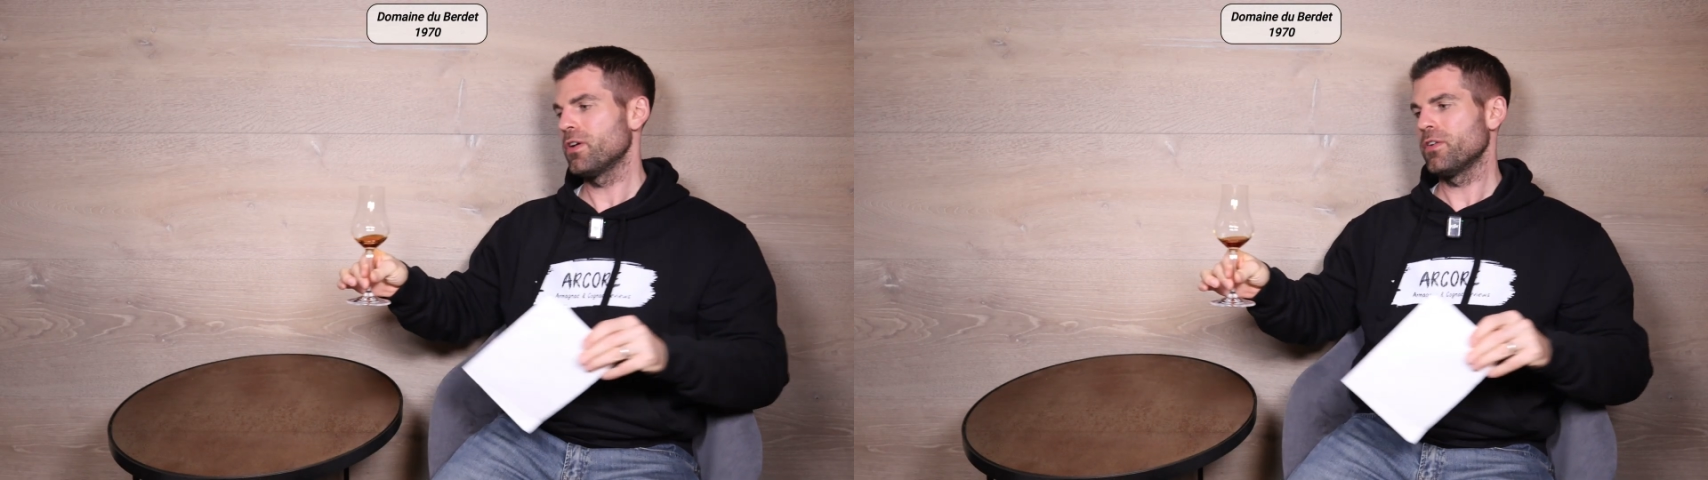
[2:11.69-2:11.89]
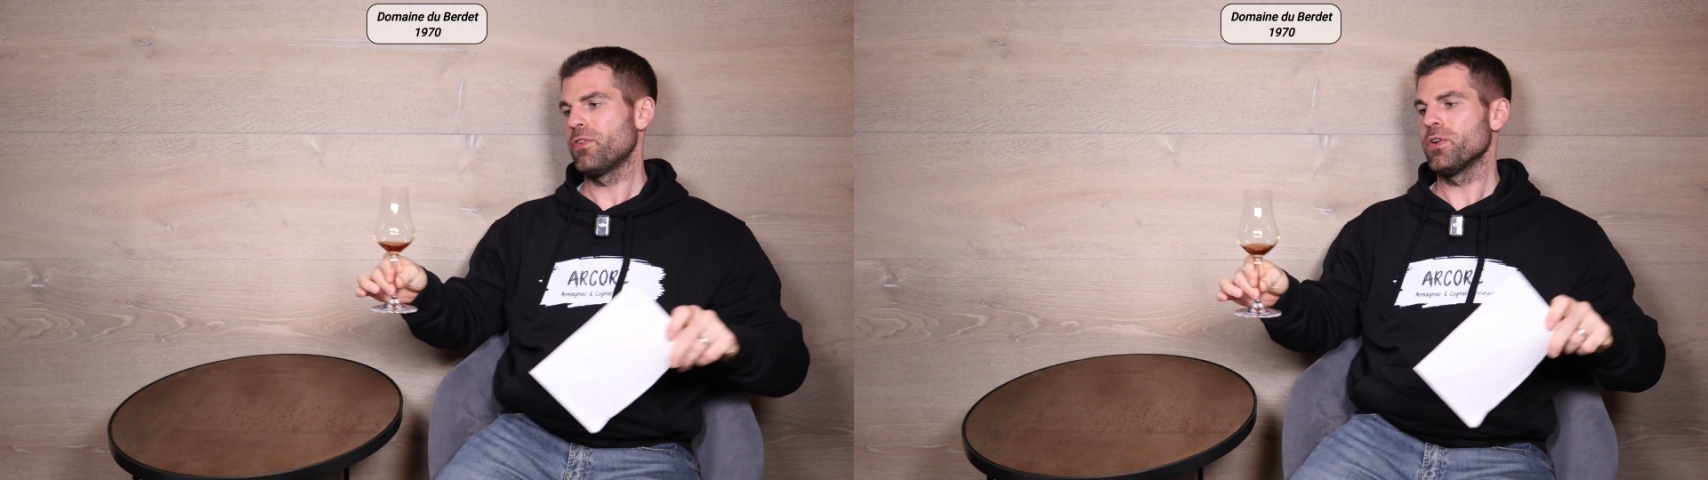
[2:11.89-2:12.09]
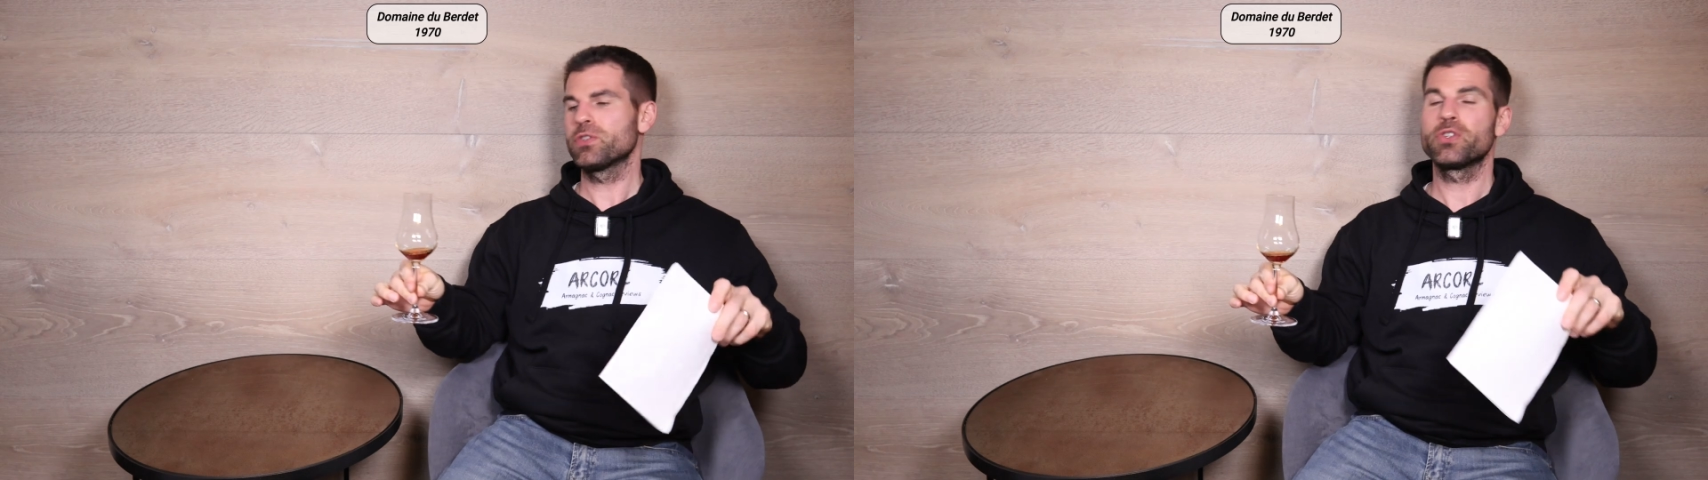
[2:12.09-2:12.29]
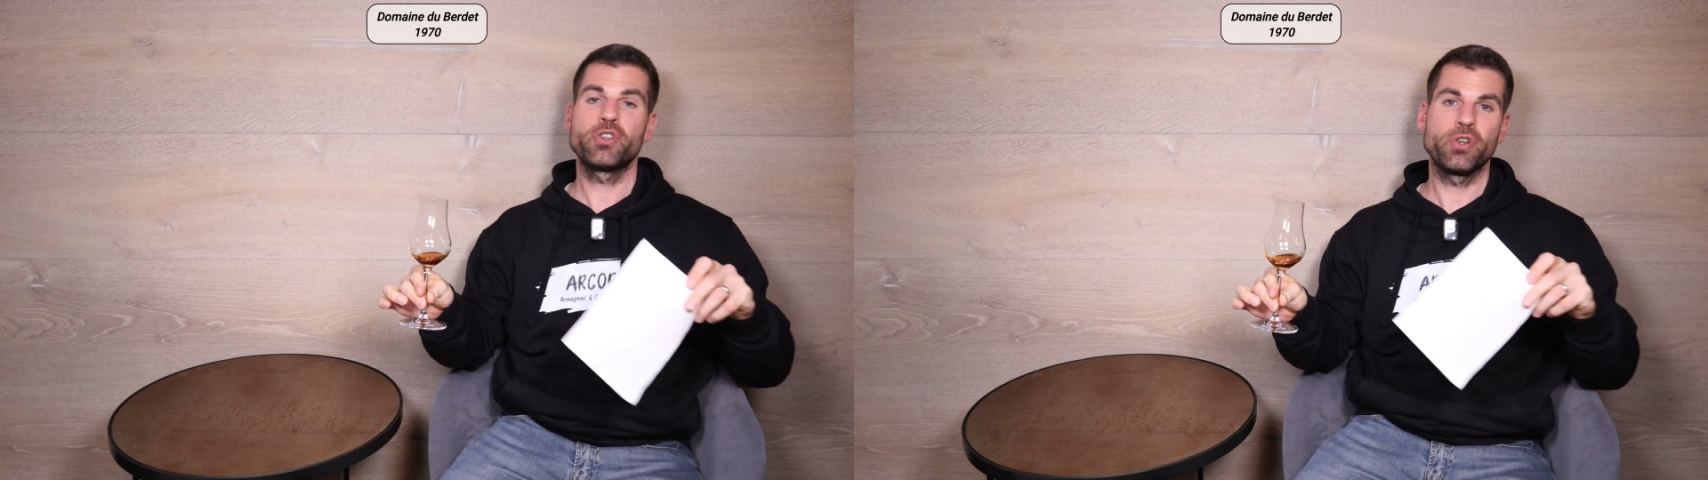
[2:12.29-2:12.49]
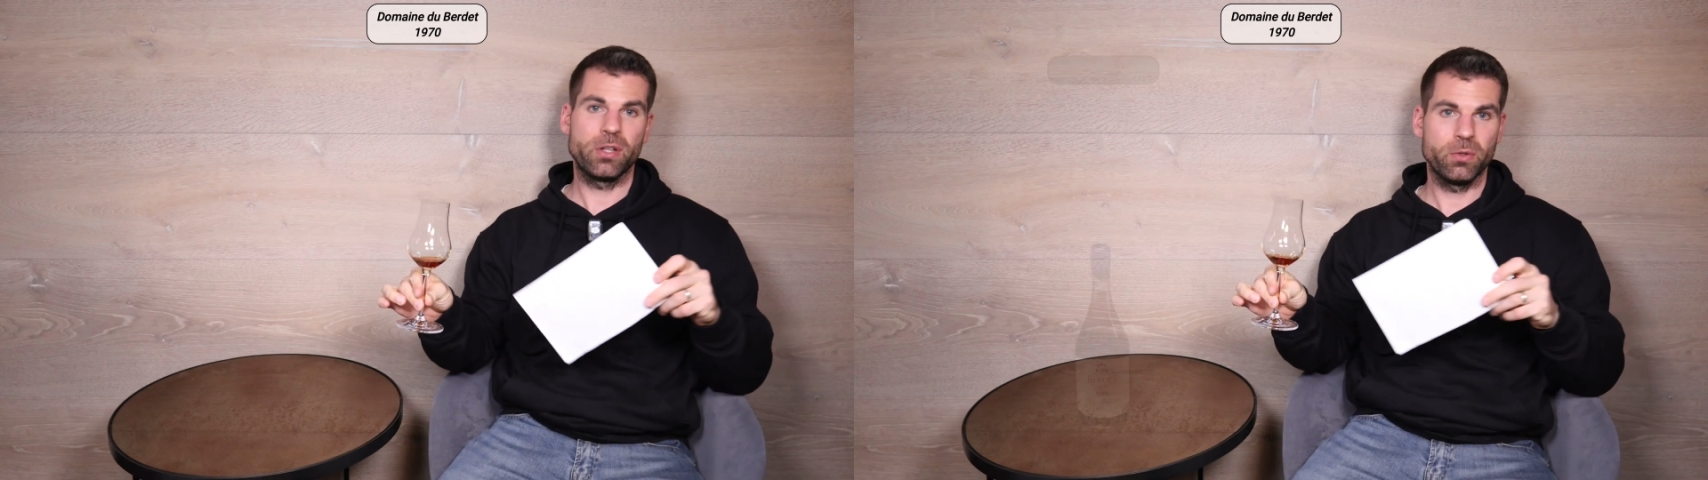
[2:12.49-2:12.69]
a first
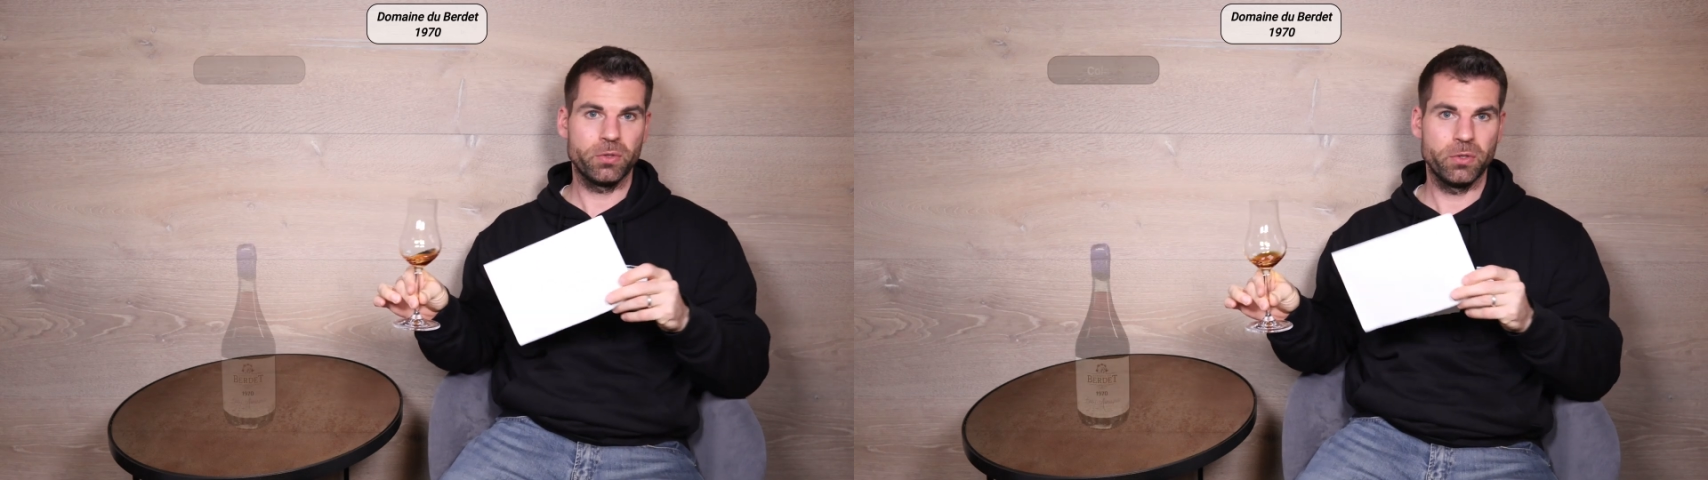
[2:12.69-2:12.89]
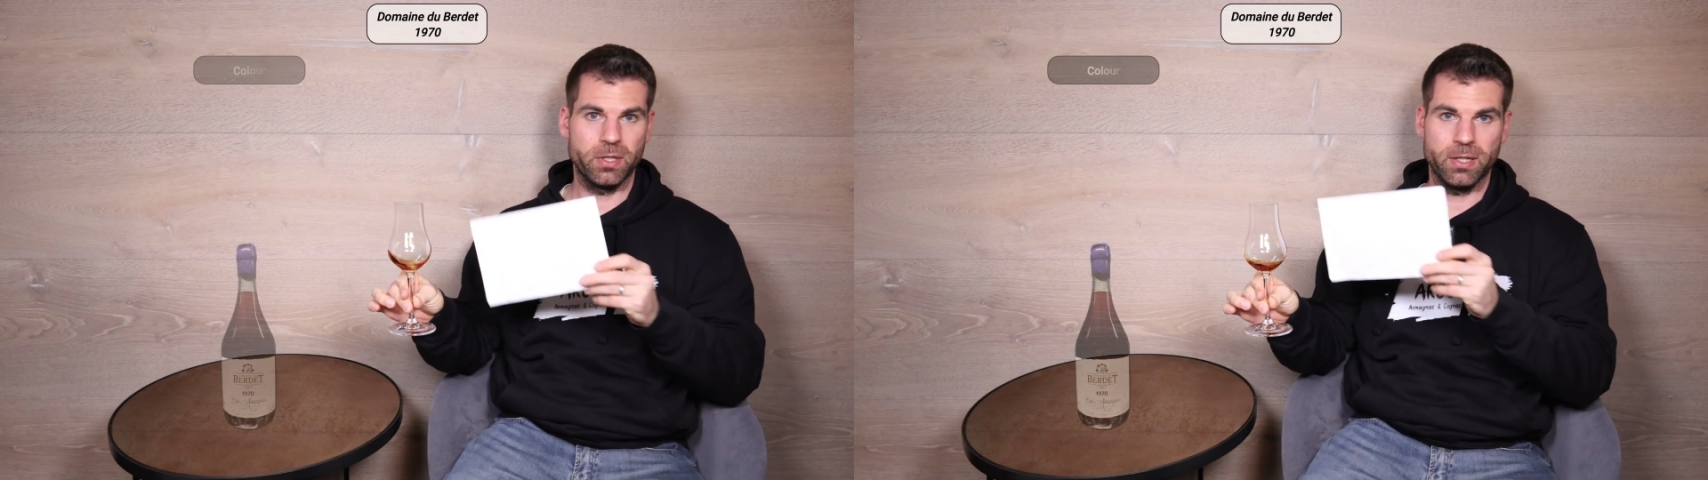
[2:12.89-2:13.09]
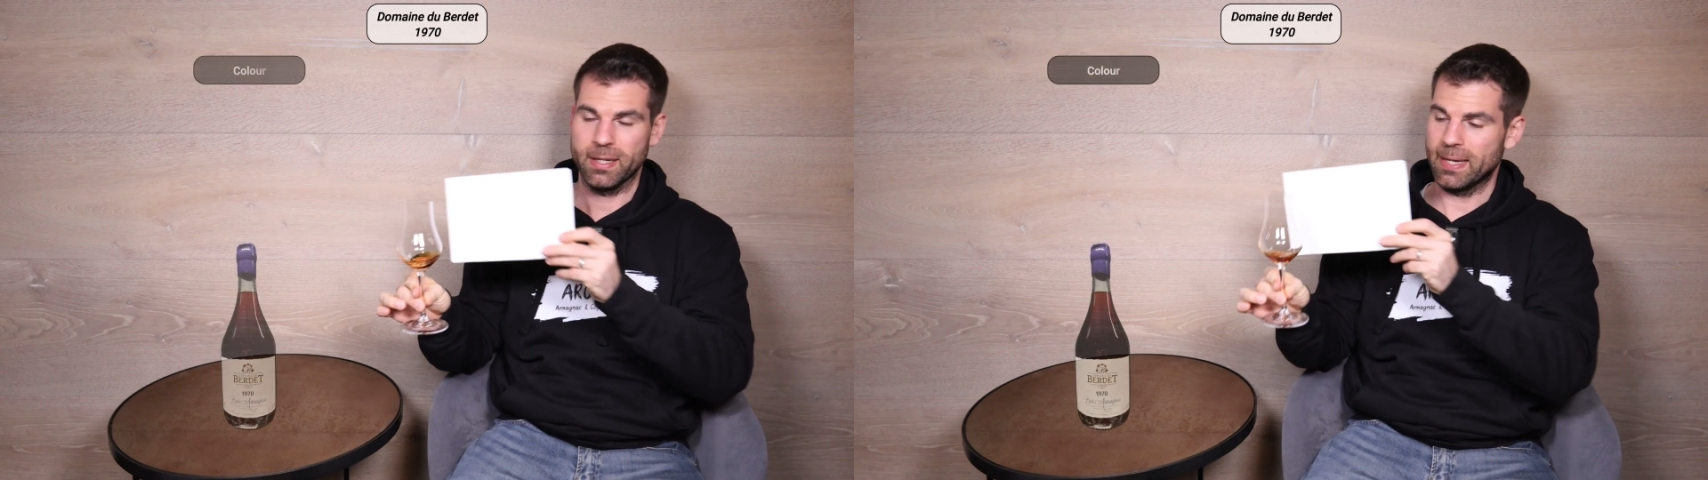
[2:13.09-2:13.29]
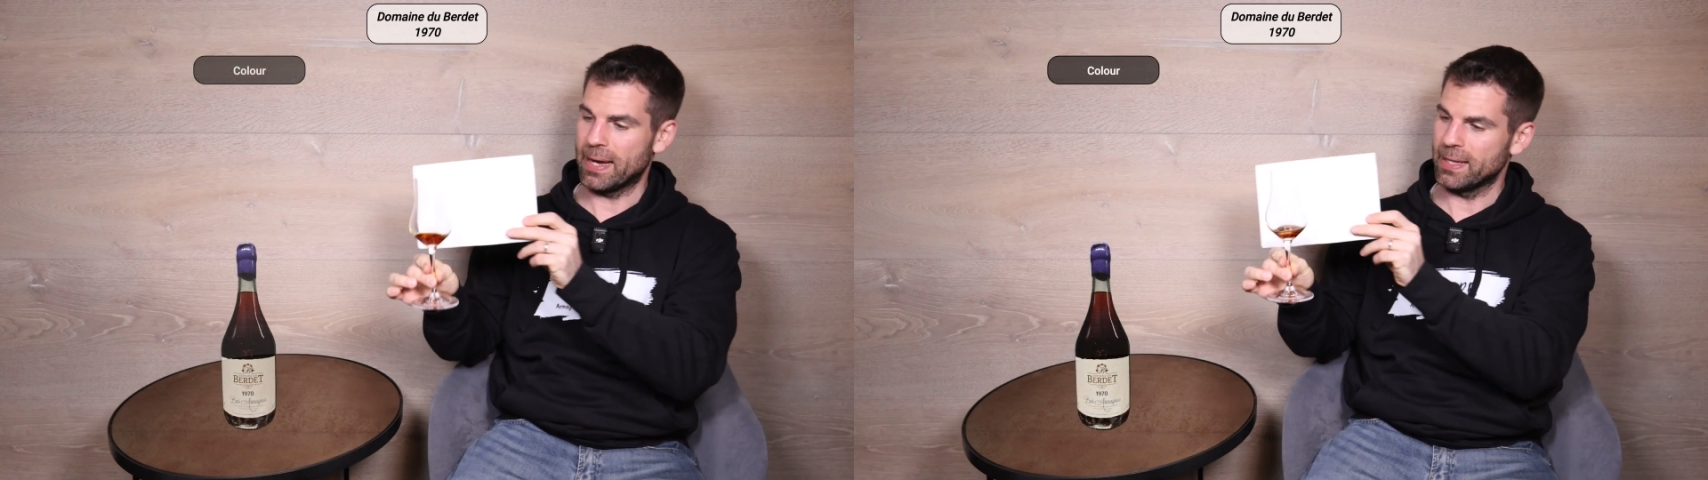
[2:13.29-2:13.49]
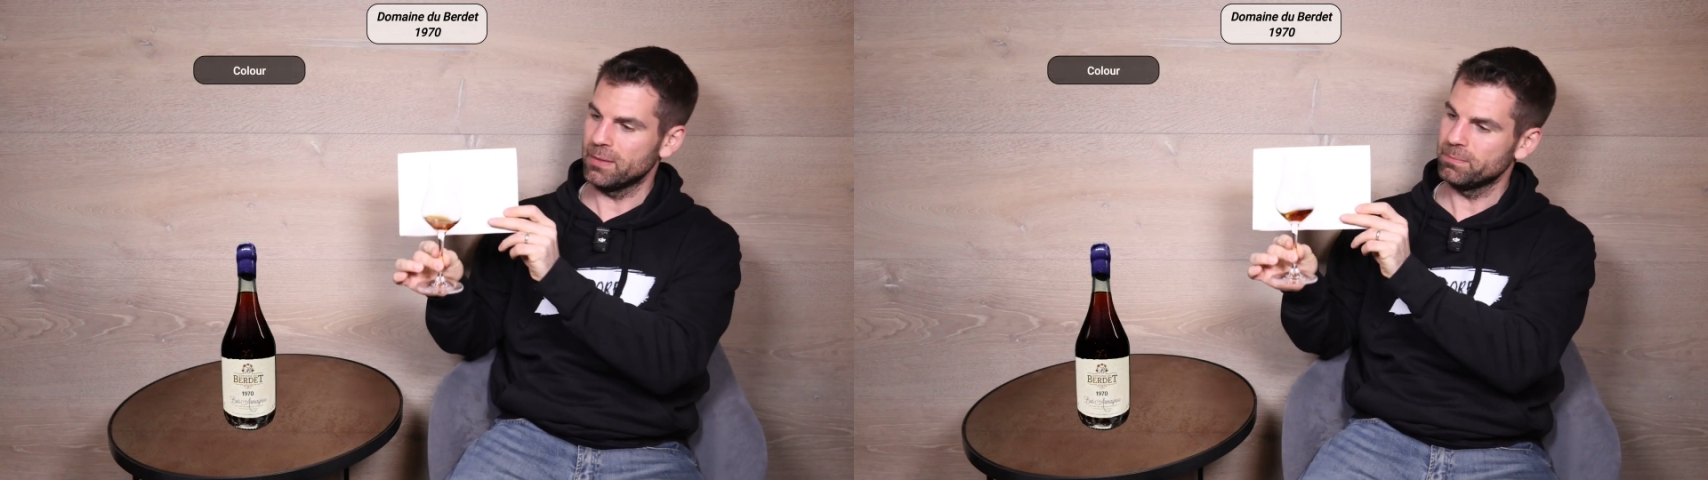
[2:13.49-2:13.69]
short look to the
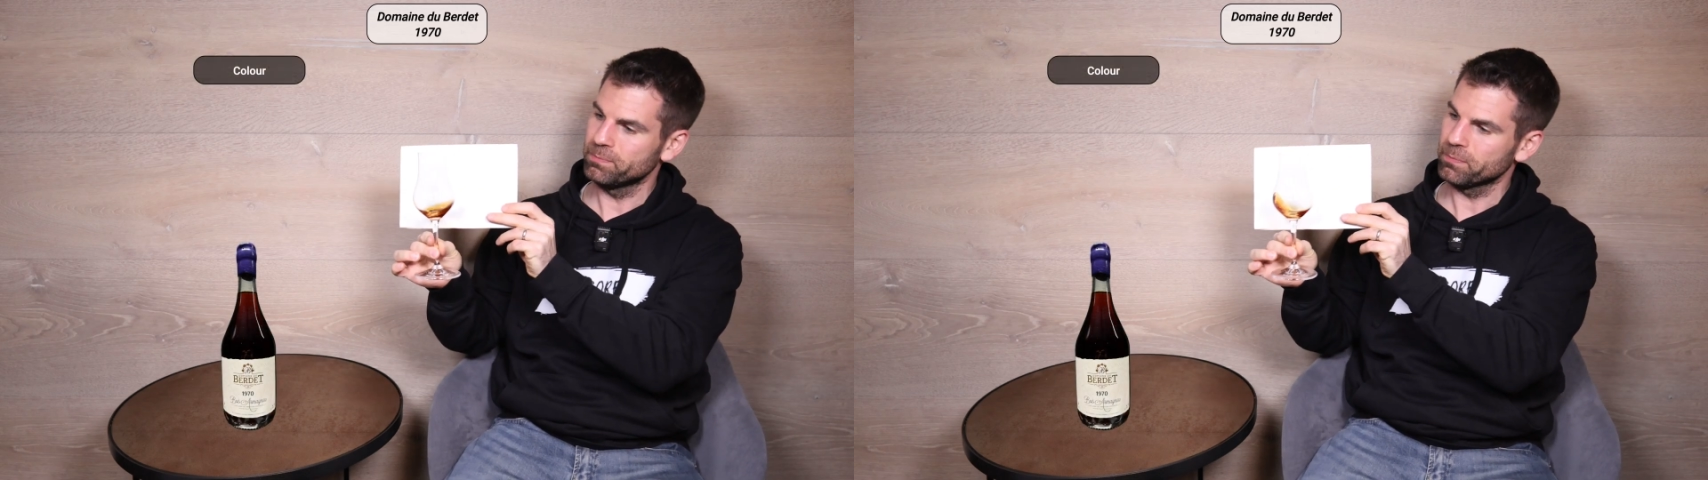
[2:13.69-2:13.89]
color.